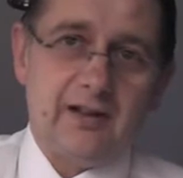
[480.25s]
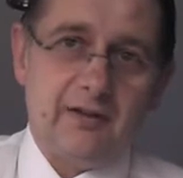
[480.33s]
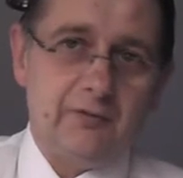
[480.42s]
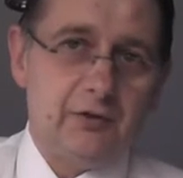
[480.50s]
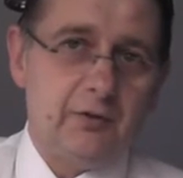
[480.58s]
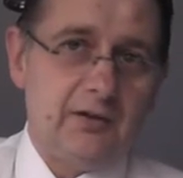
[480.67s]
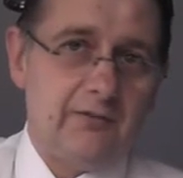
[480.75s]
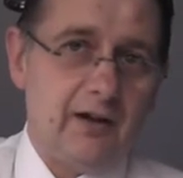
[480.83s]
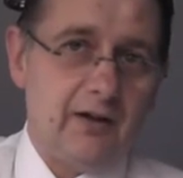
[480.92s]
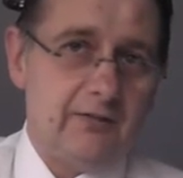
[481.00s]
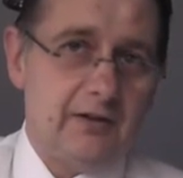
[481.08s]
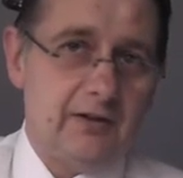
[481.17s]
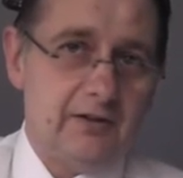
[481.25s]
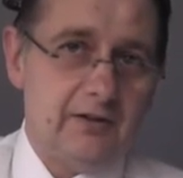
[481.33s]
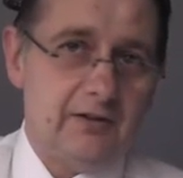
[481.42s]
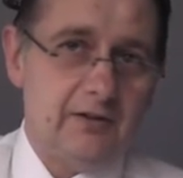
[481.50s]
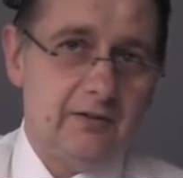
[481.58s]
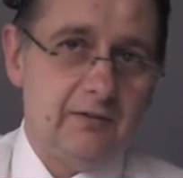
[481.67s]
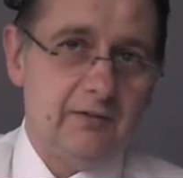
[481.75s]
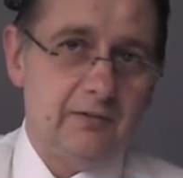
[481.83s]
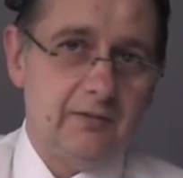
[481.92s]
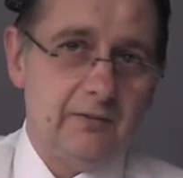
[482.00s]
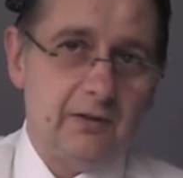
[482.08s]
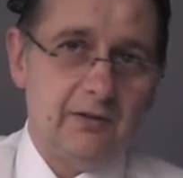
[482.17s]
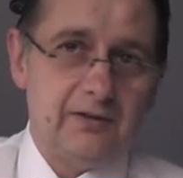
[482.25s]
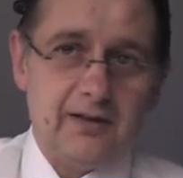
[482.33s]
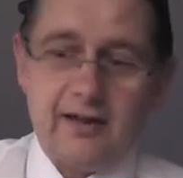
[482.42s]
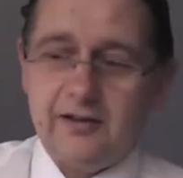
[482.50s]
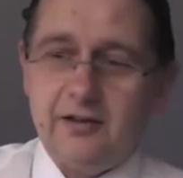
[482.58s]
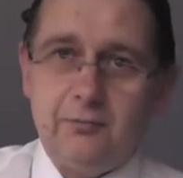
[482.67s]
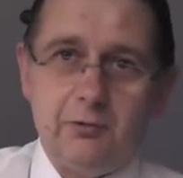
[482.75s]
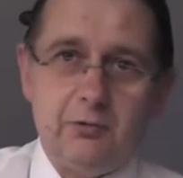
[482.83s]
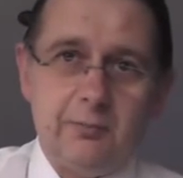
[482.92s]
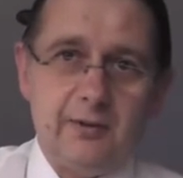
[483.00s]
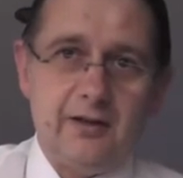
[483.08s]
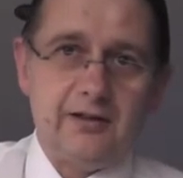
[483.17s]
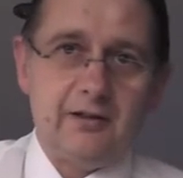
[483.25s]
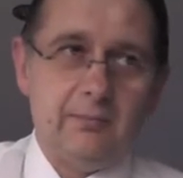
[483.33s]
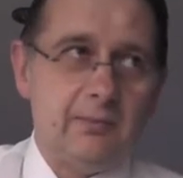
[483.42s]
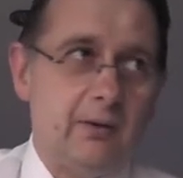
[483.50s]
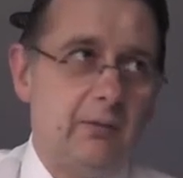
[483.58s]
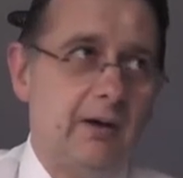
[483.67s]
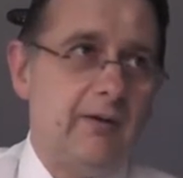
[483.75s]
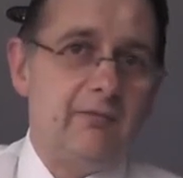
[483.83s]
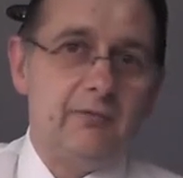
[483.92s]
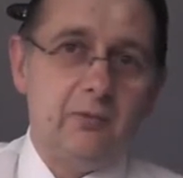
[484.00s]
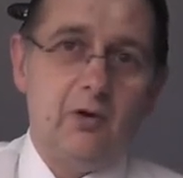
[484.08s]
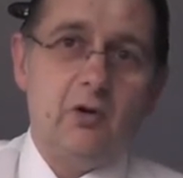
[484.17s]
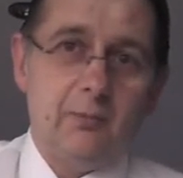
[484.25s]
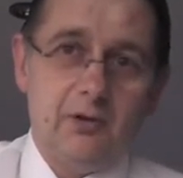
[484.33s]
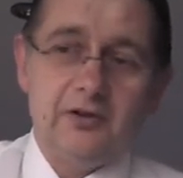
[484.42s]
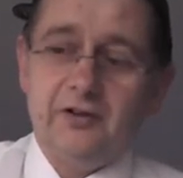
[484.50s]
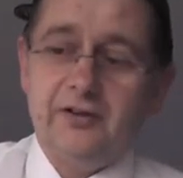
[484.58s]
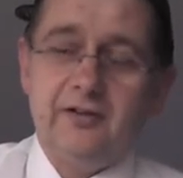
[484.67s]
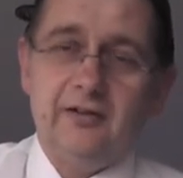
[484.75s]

that for 25 years, whereas that you'd be replacing about almost